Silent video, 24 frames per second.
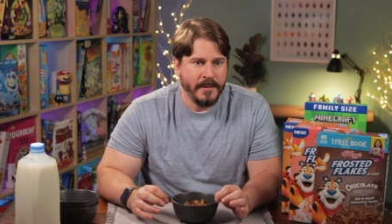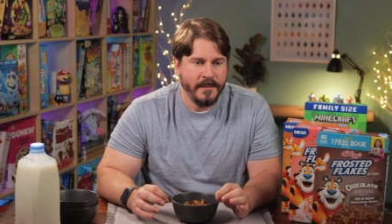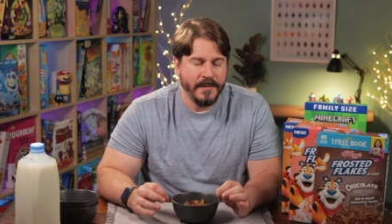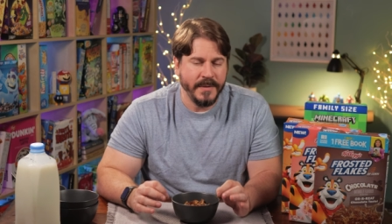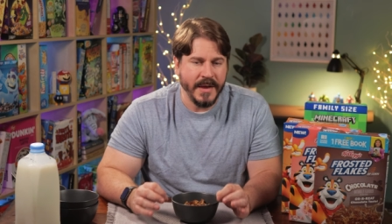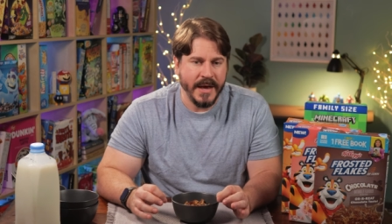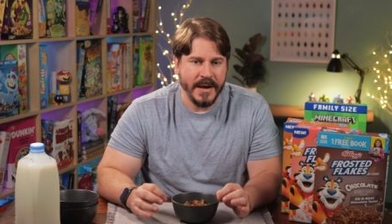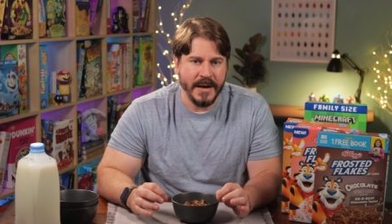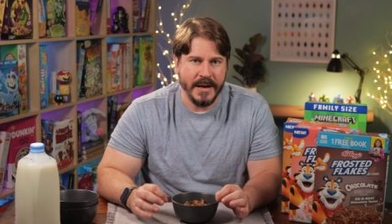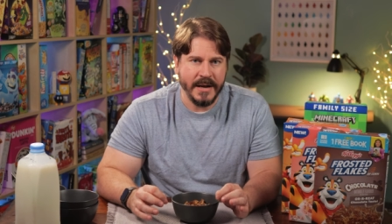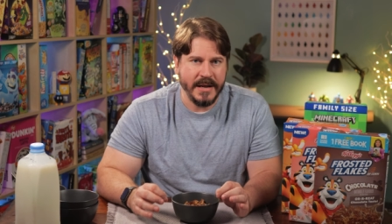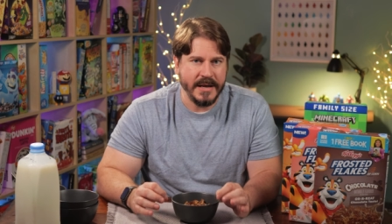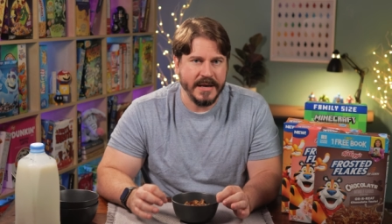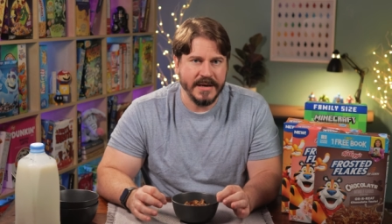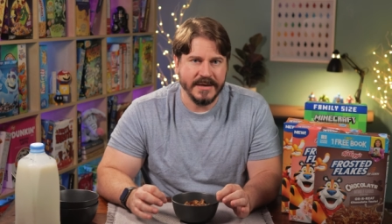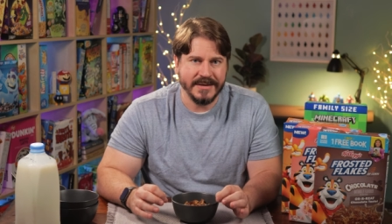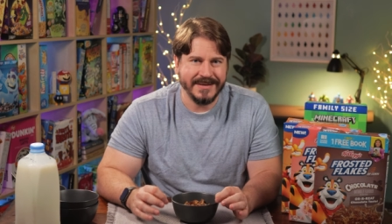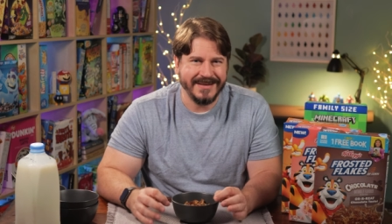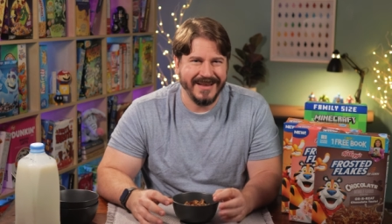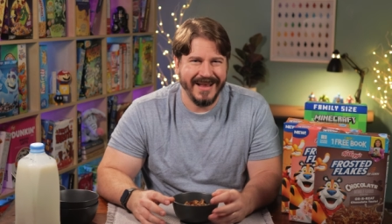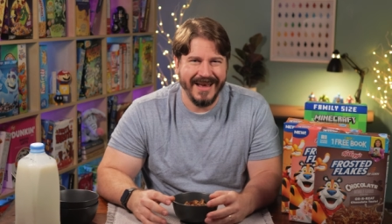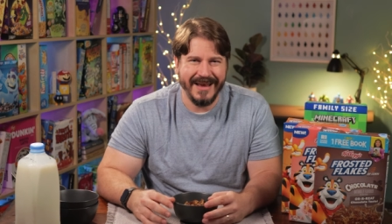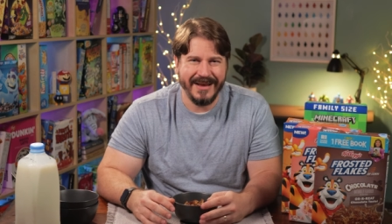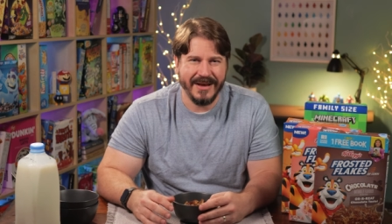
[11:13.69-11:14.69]
than it
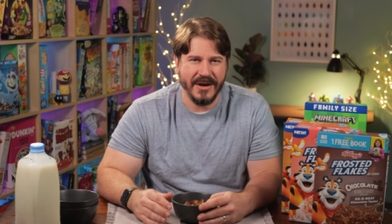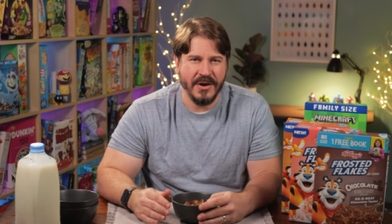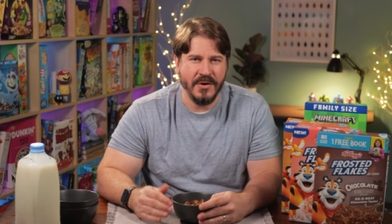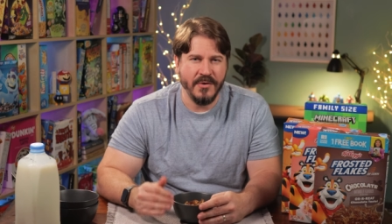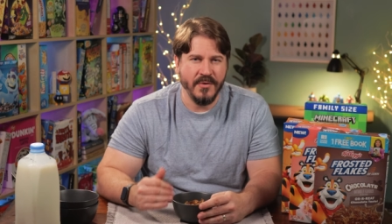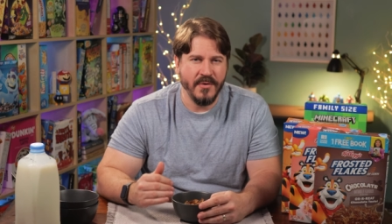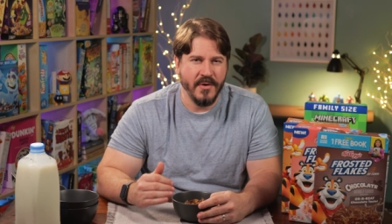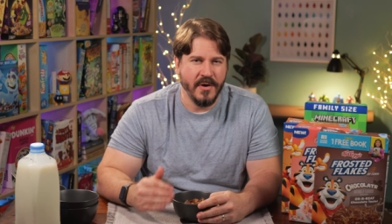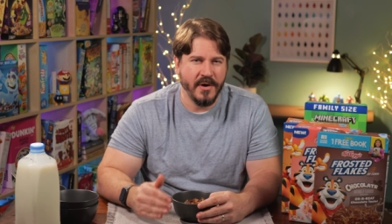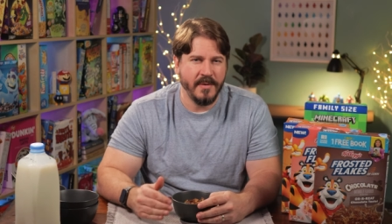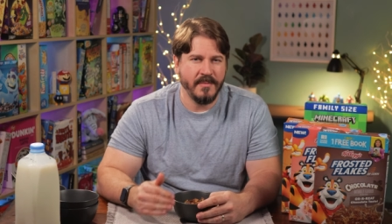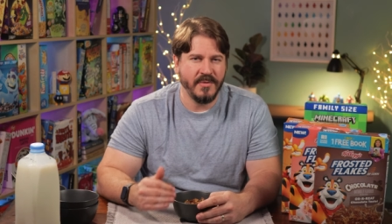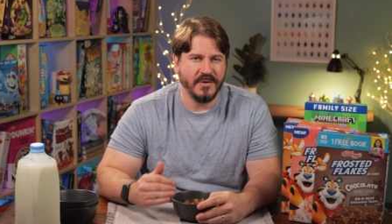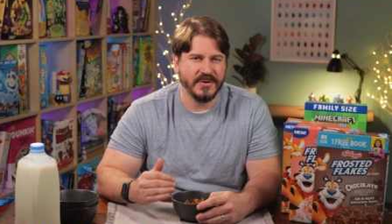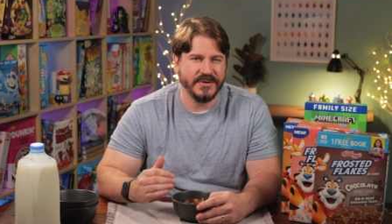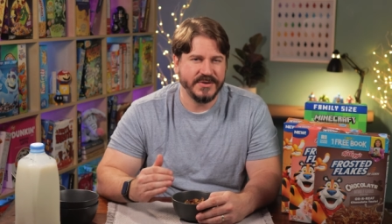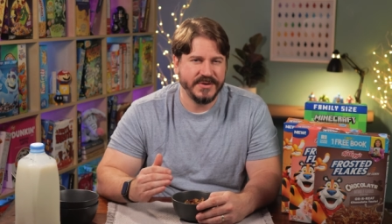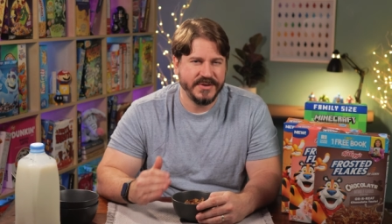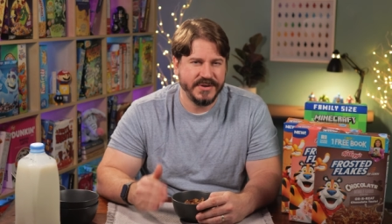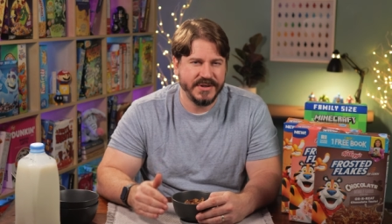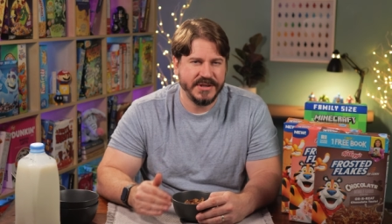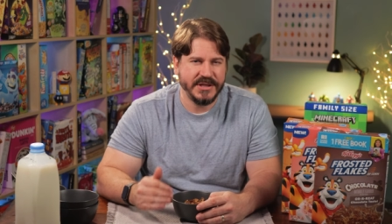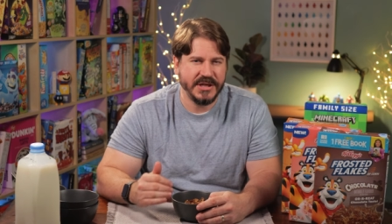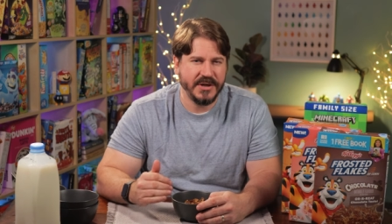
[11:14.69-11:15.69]
is like a normal
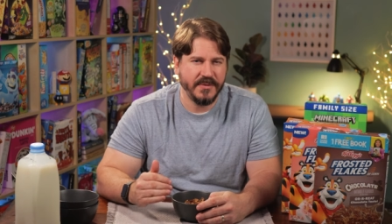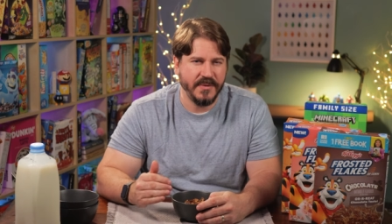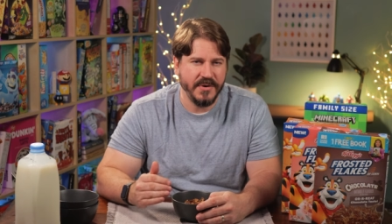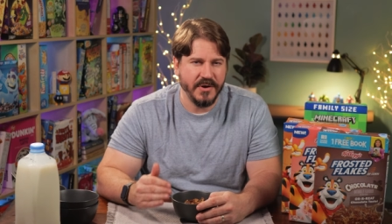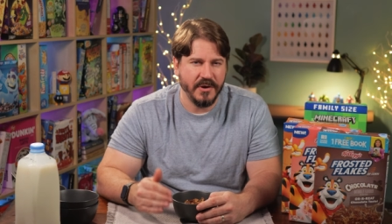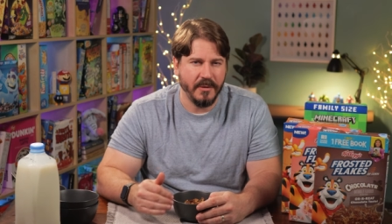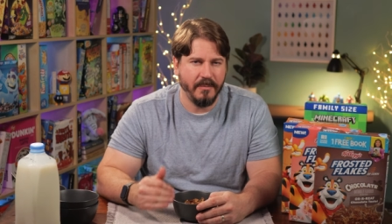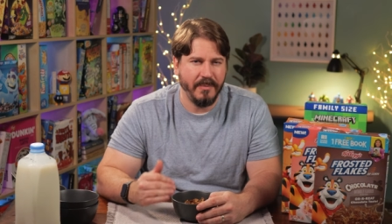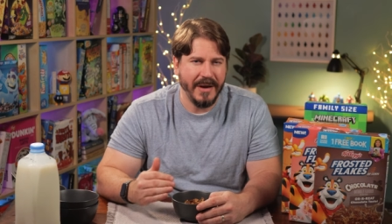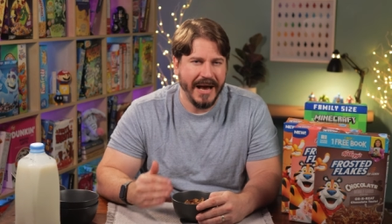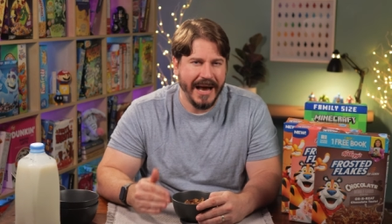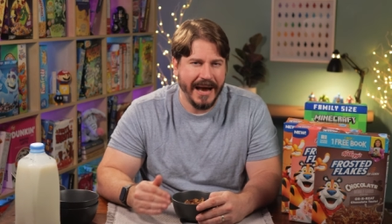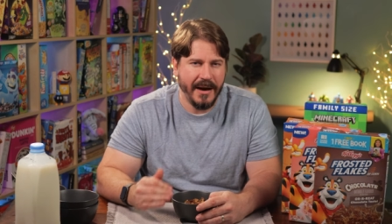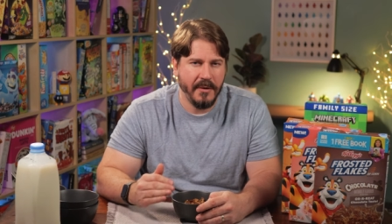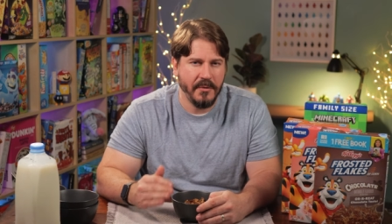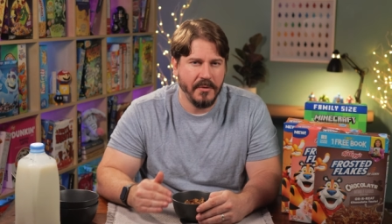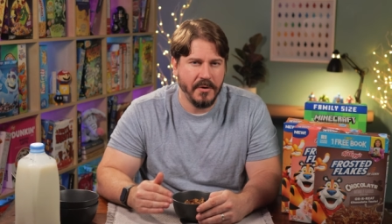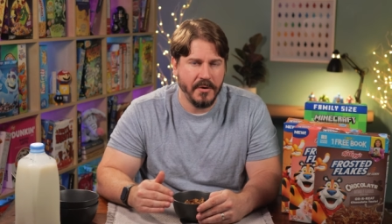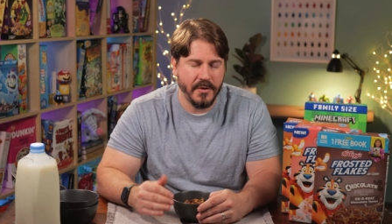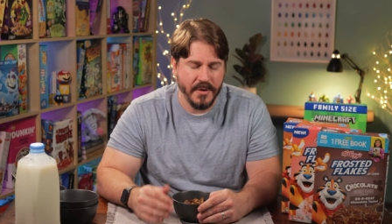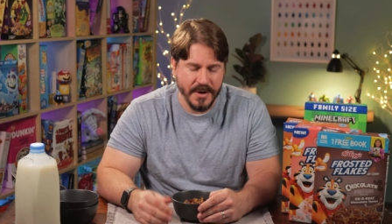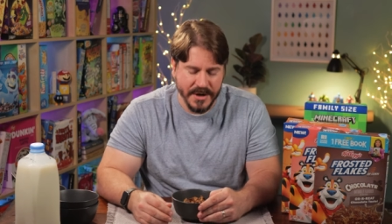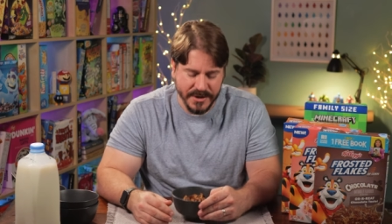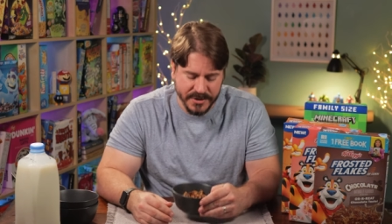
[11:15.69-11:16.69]
cereal
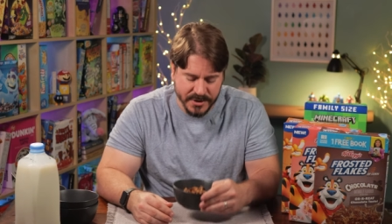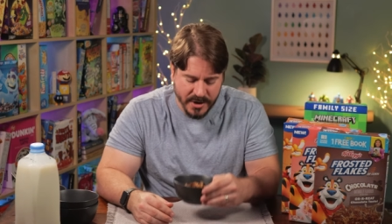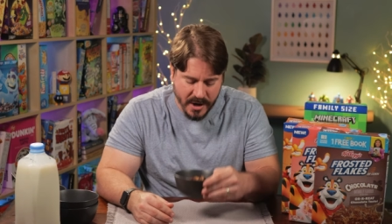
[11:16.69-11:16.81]
powdery